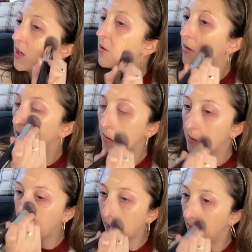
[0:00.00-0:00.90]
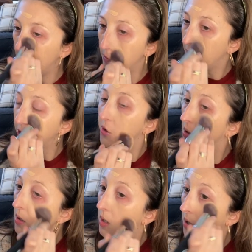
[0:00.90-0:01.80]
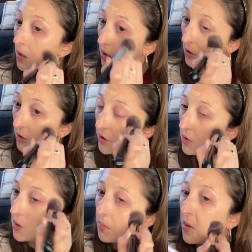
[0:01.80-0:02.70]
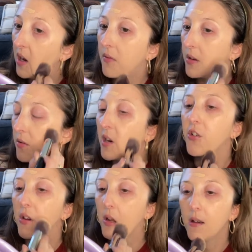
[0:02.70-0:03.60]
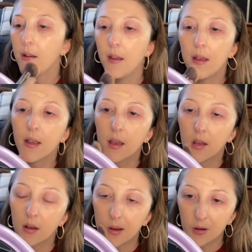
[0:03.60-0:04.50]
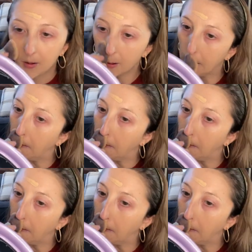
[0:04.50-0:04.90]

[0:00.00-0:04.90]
using a sponge to apply foundation, and I just